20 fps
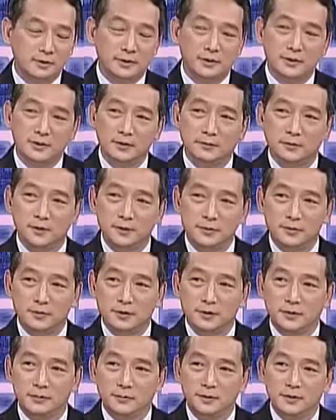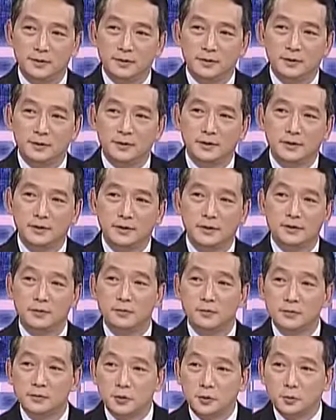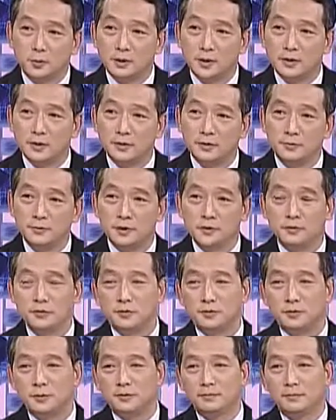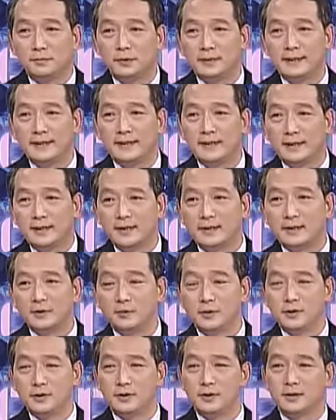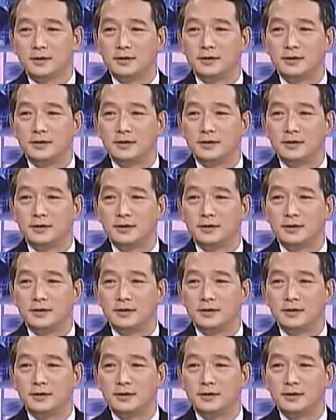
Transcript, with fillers: when you are in the north operator, you want to be aligned with